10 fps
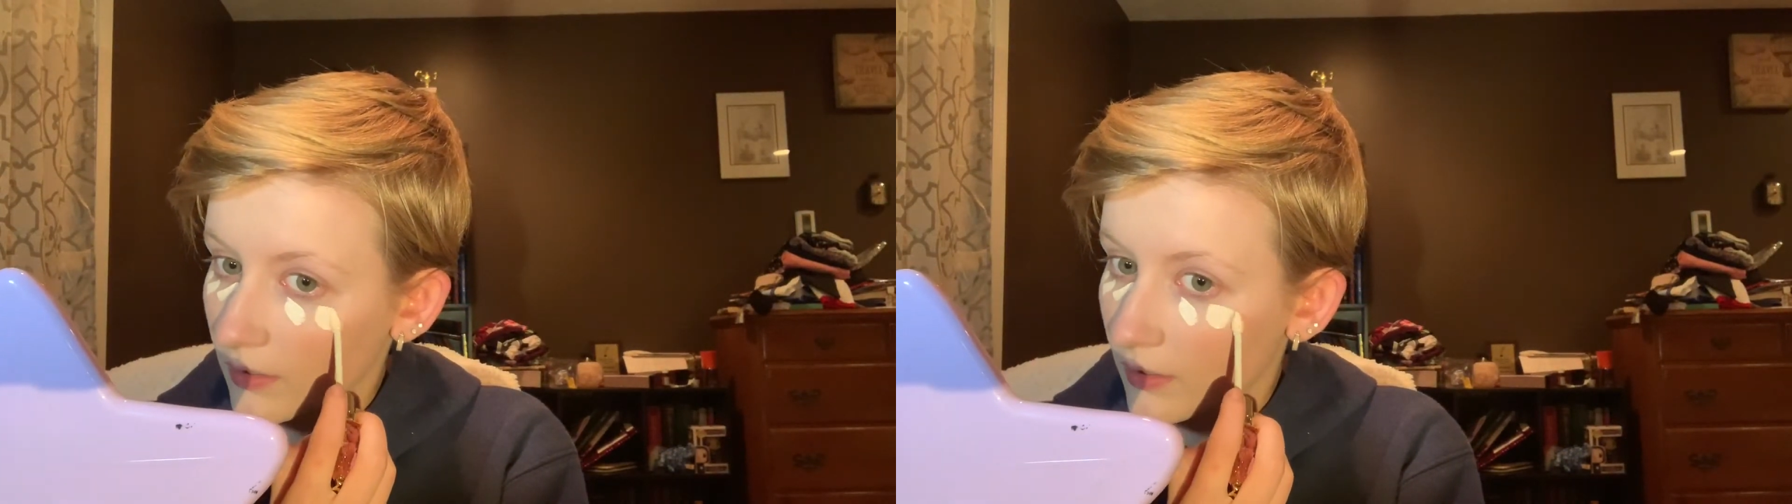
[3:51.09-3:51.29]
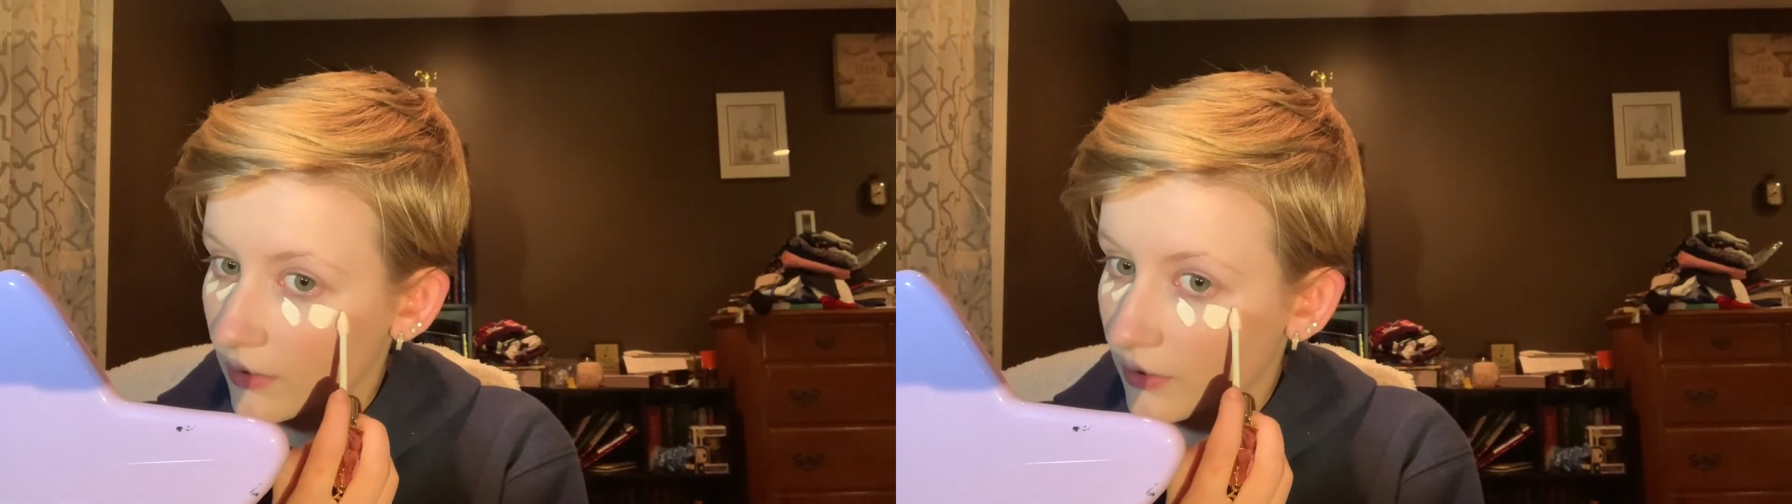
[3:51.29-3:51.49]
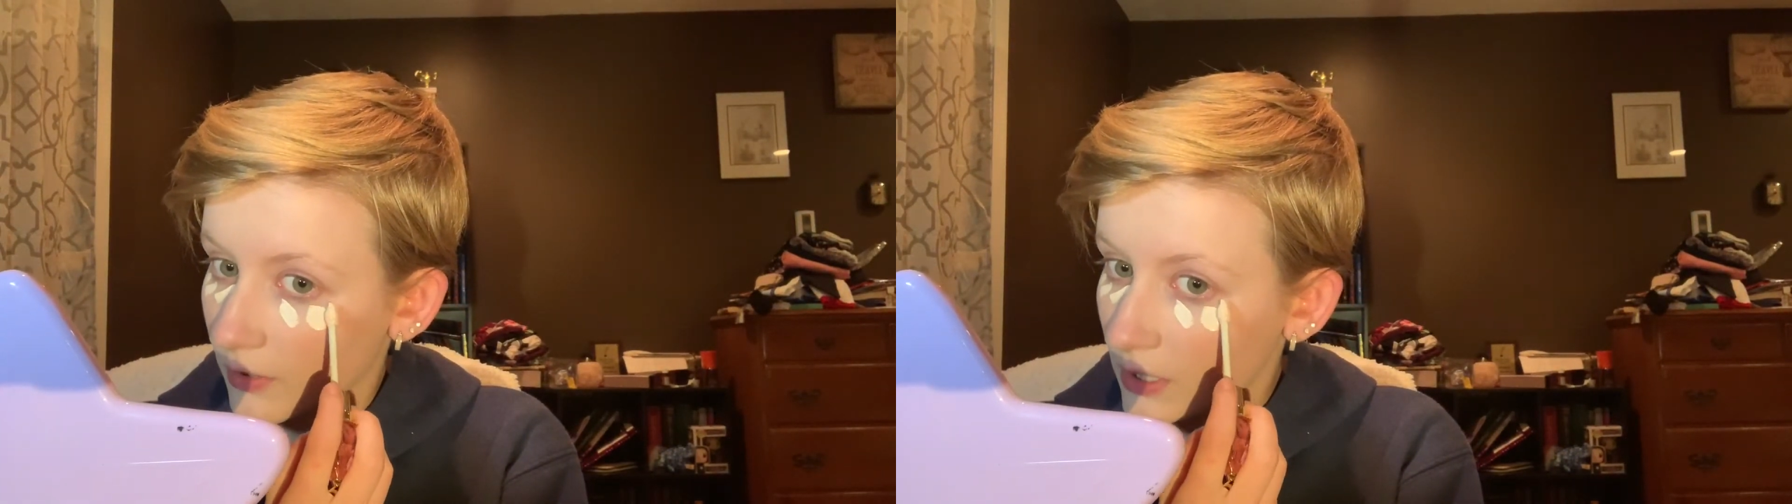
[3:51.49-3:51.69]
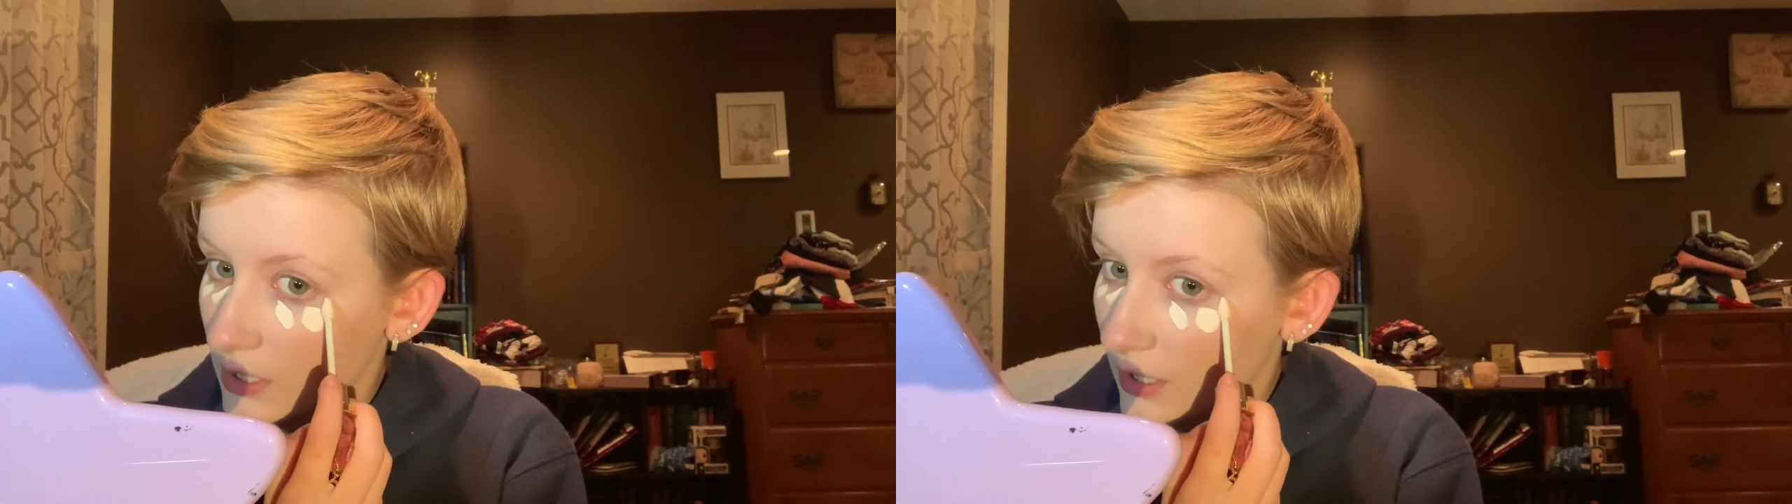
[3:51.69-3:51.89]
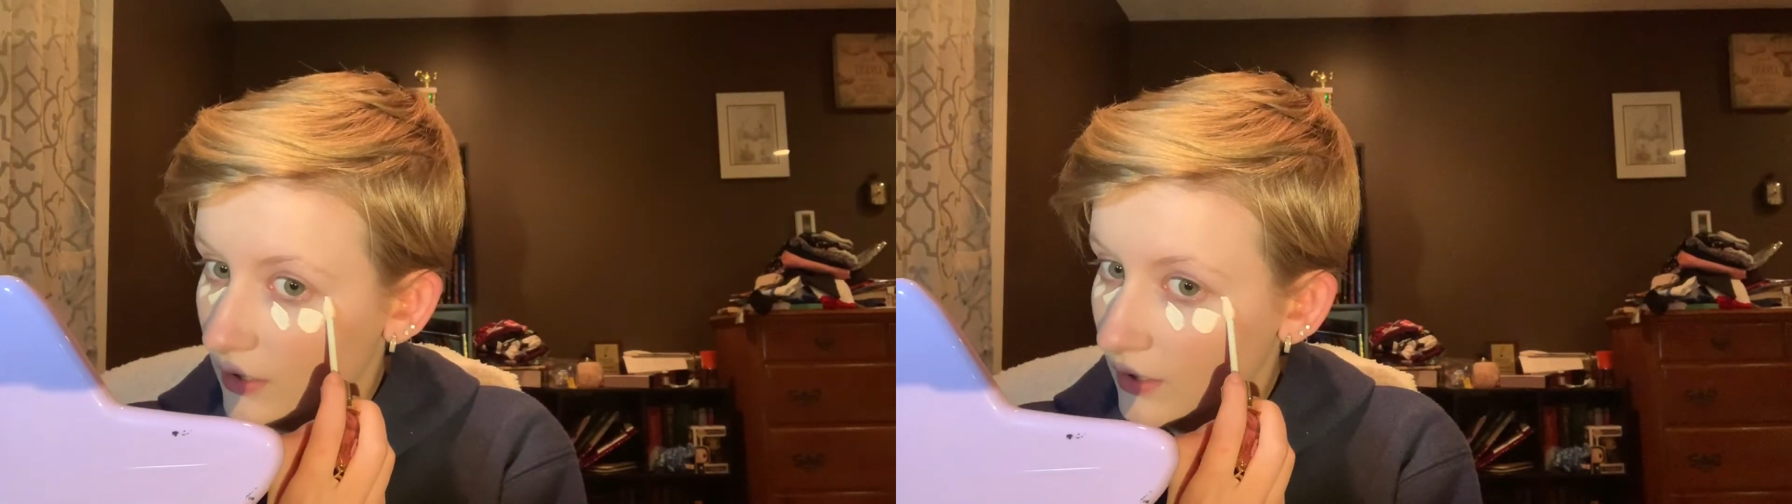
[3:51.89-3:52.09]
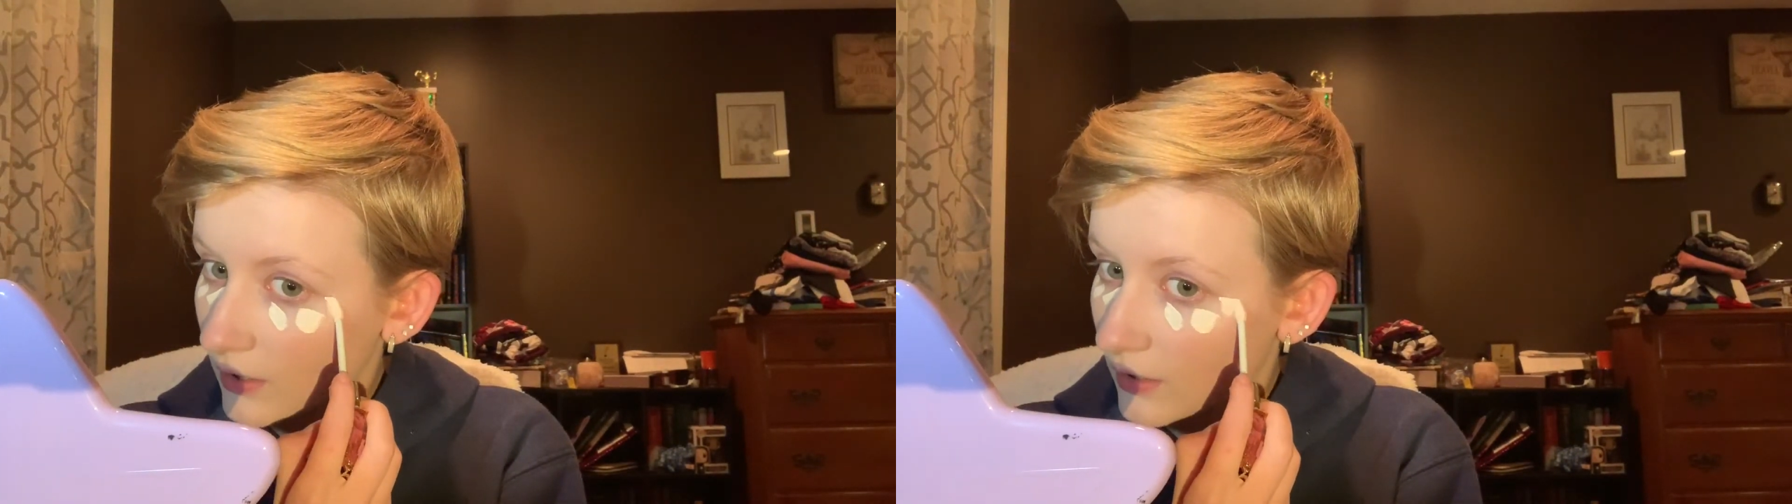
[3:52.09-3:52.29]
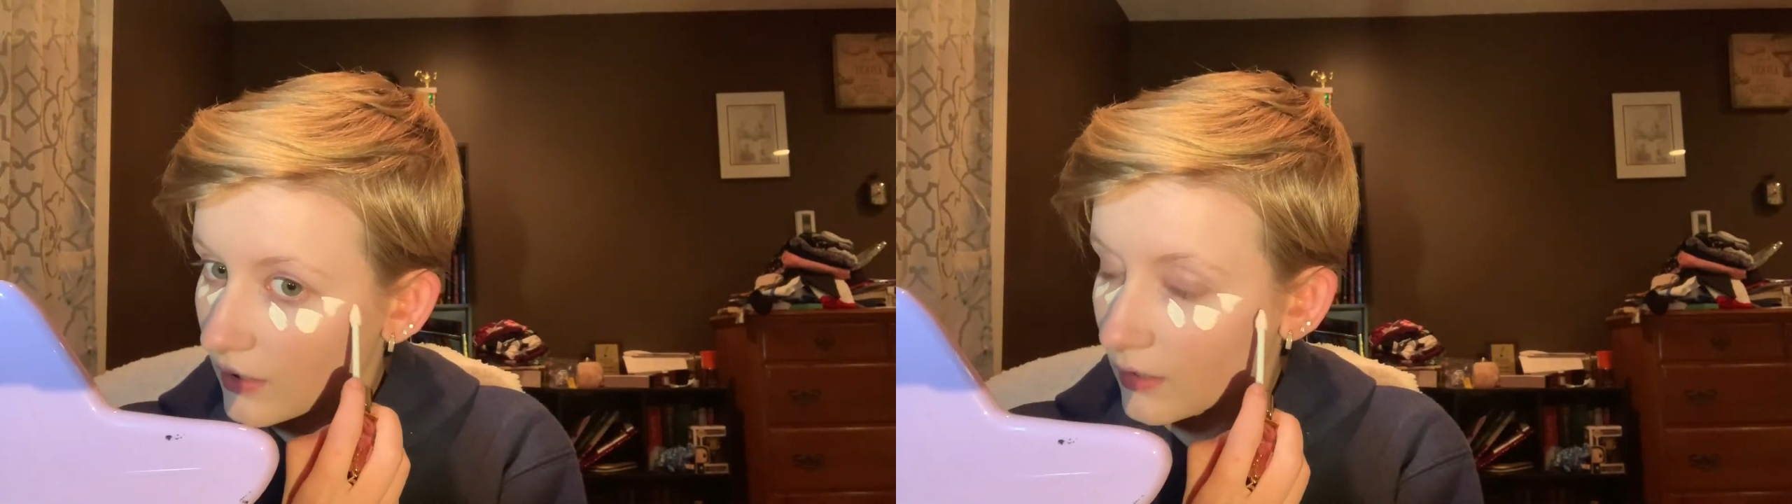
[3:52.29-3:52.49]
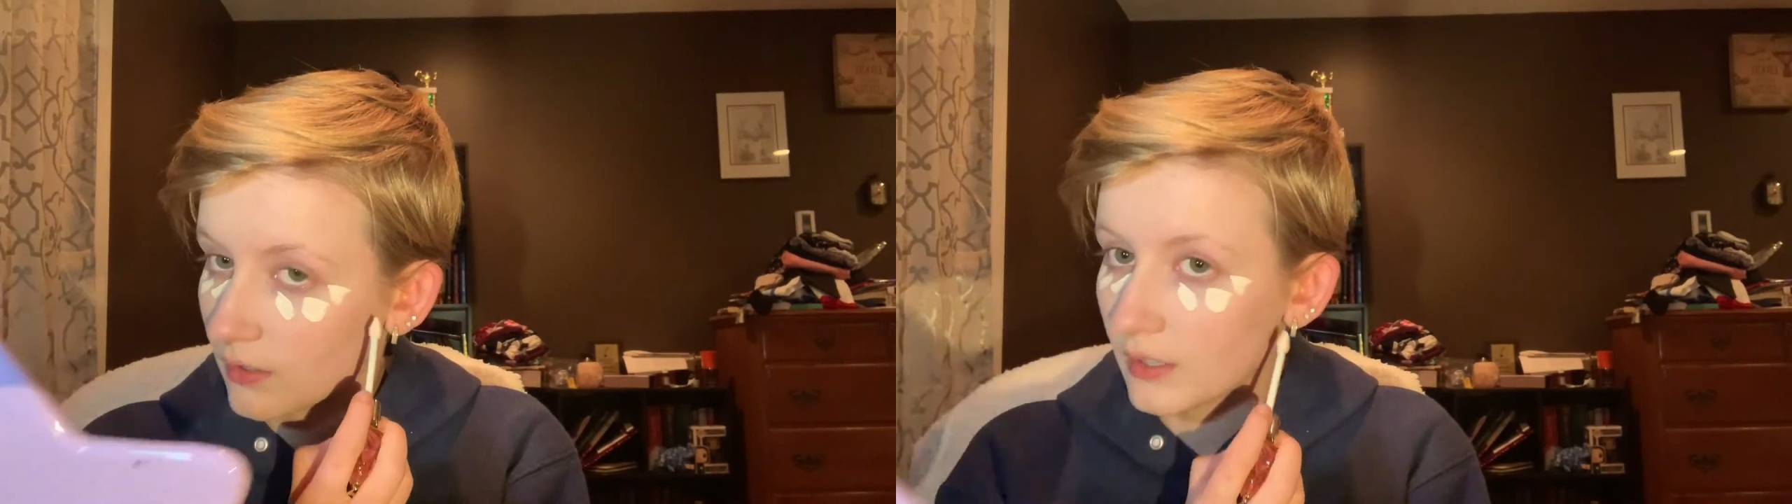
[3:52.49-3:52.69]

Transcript: There's 30 shades of concealer,